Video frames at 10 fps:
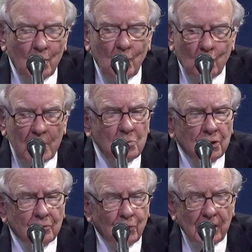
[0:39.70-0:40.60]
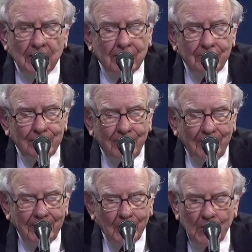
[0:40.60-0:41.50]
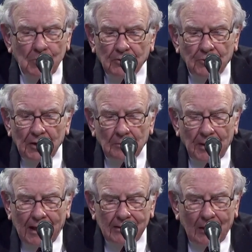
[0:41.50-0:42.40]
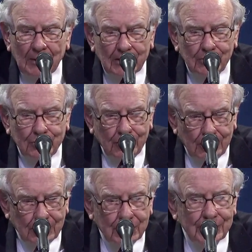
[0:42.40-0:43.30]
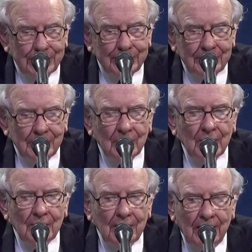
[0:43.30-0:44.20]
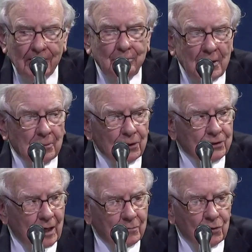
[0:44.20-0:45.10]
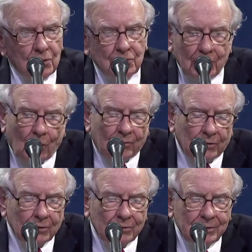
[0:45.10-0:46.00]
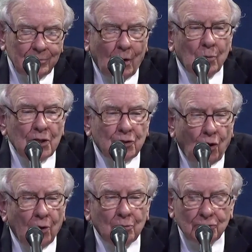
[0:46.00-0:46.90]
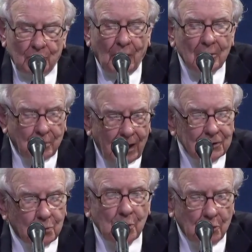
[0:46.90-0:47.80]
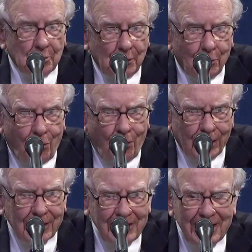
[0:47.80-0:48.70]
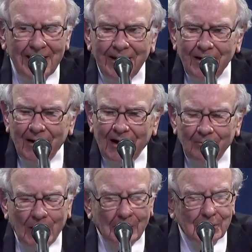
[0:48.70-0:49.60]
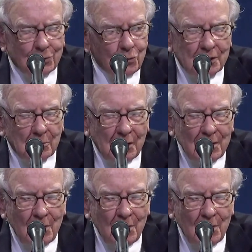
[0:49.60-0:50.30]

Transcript: we would have written pandemic insurance if people had come to us and offered us what we thought was the right price. We would have been wrong, probably, in doing it. But